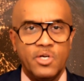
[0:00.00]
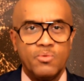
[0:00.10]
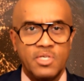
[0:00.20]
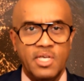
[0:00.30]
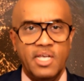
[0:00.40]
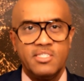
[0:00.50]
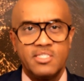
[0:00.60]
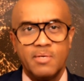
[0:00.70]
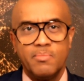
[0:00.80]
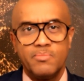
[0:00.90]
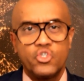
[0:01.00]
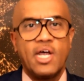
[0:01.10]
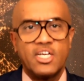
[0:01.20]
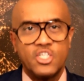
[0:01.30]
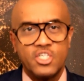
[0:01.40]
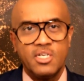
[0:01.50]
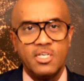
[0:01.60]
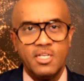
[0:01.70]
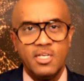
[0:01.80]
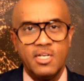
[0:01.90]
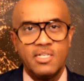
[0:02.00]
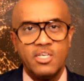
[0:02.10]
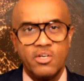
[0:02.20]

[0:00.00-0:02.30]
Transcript: gain some traction in